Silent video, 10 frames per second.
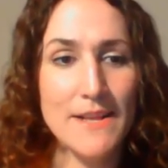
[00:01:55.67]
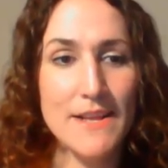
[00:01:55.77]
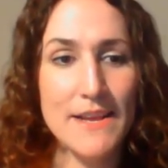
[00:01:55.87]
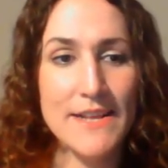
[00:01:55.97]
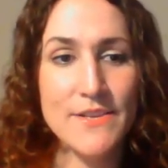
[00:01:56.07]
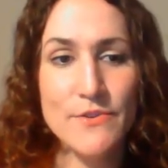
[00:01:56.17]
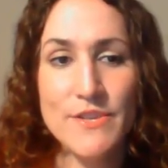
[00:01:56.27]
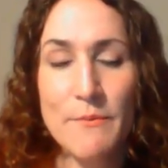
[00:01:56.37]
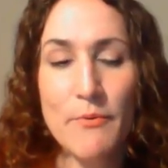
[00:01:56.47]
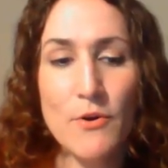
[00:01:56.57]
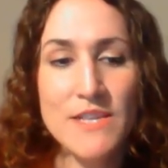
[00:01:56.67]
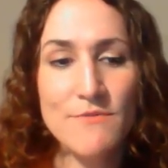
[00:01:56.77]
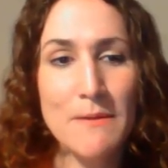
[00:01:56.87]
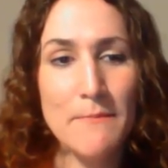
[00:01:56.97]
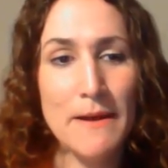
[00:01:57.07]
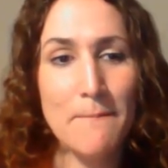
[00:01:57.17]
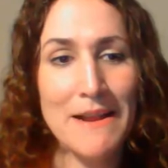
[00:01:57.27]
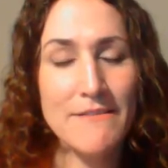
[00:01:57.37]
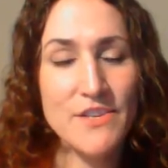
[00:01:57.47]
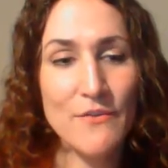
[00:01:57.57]
it's also important to remember
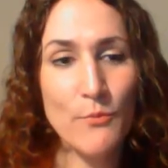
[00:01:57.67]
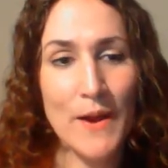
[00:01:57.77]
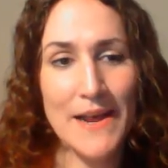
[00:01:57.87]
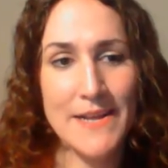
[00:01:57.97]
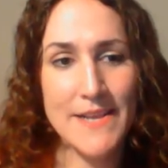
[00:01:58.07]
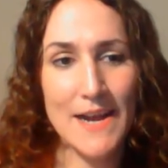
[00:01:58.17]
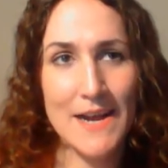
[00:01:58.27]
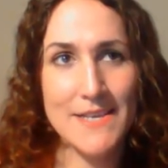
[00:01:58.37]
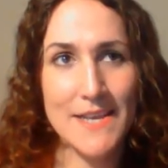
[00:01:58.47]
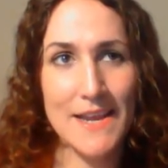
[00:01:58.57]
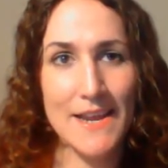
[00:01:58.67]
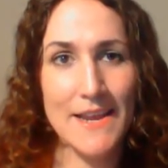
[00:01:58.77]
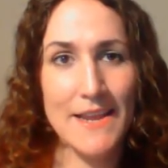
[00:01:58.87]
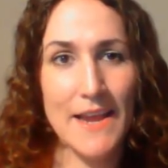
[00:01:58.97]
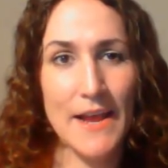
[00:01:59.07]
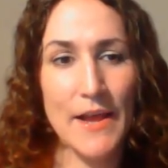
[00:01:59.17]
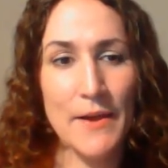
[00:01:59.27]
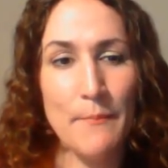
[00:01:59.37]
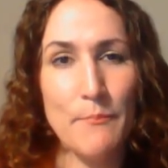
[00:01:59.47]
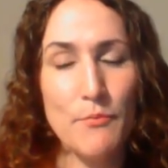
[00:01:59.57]
Microsoft Word has a
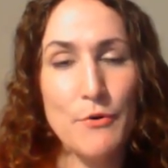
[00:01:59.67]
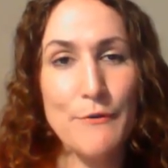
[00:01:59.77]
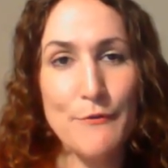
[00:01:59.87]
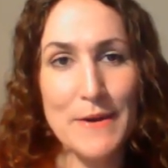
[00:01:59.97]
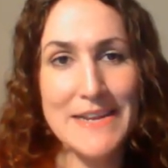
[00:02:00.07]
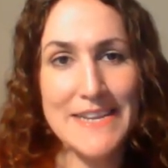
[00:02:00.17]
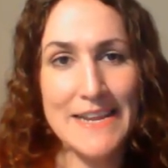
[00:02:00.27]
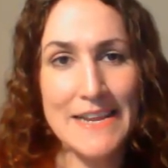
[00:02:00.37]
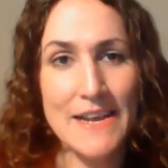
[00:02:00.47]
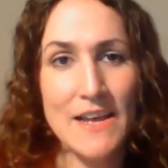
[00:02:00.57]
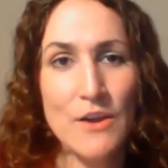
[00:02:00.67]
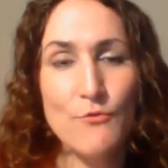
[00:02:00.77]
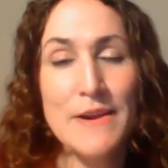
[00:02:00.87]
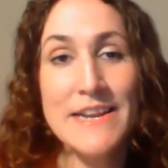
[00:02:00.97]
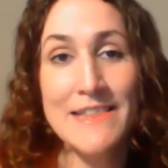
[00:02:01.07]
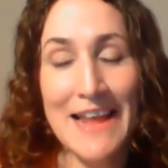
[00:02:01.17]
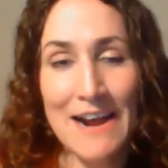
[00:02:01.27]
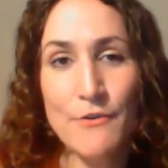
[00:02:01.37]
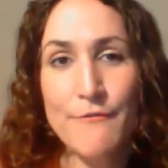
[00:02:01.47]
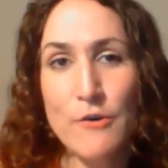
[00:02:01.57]
proofreading read
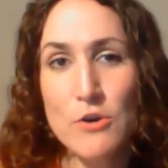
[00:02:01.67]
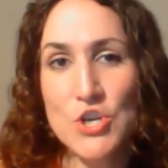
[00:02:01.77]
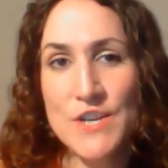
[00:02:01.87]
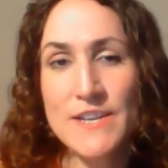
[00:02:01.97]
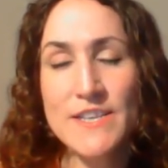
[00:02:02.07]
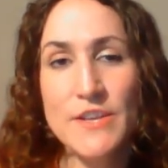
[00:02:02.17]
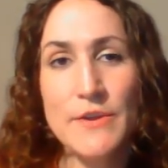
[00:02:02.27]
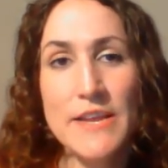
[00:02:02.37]
aloud function, so you can